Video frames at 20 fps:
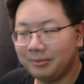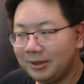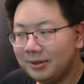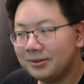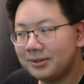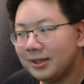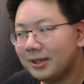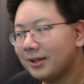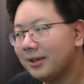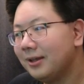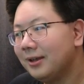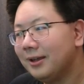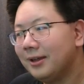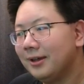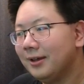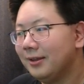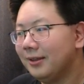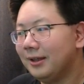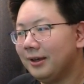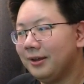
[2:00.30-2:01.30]
music,
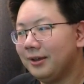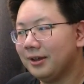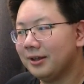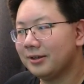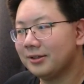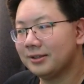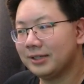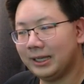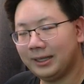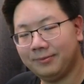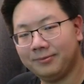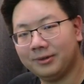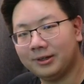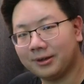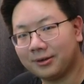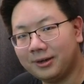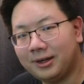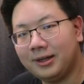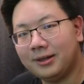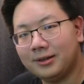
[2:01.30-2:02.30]
then you can just aim for
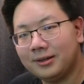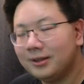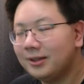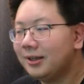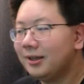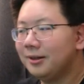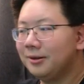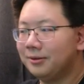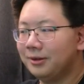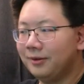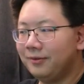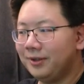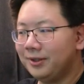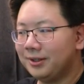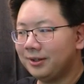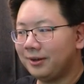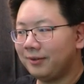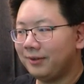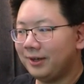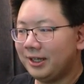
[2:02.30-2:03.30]
green. Or if you
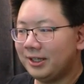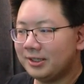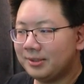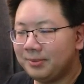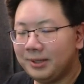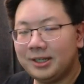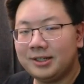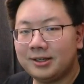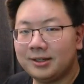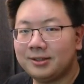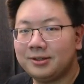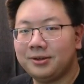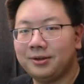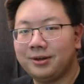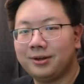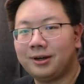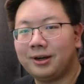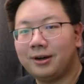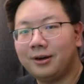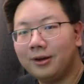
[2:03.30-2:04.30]
don't even need speeches,
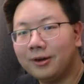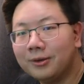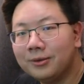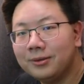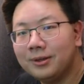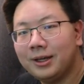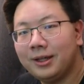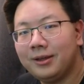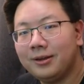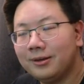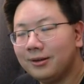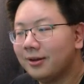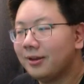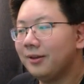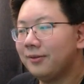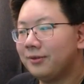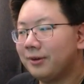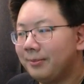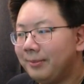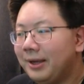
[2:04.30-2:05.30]
you are only
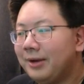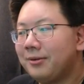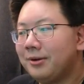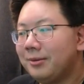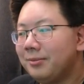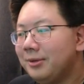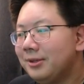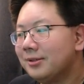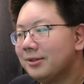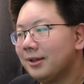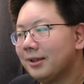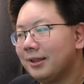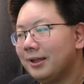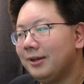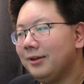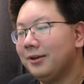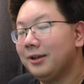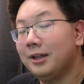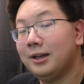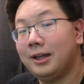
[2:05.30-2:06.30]
looking for background music,
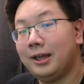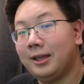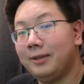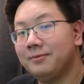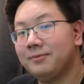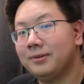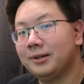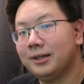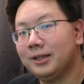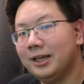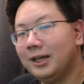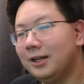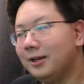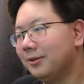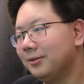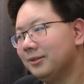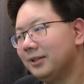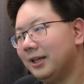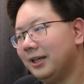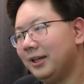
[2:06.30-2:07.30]
then you can aim for
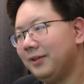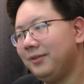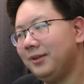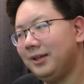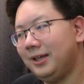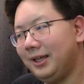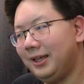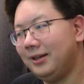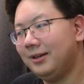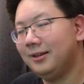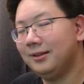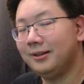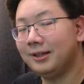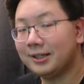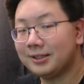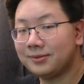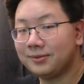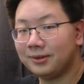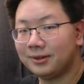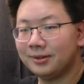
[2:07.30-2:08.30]
yellow. And if you need a
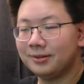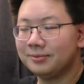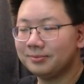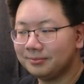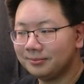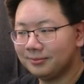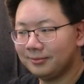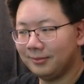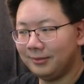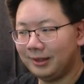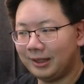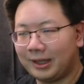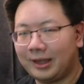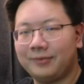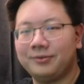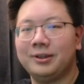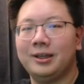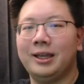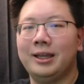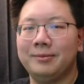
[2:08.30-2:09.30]
dance floor, you
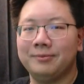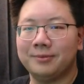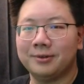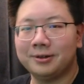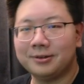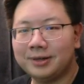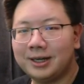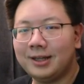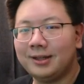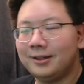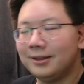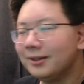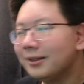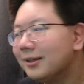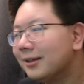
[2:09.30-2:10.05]
have to aim for red.